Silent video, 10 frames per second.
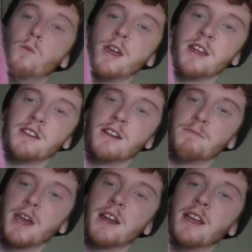We ended
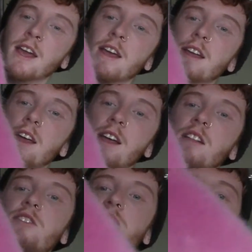up getting it.
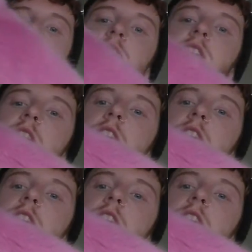It's just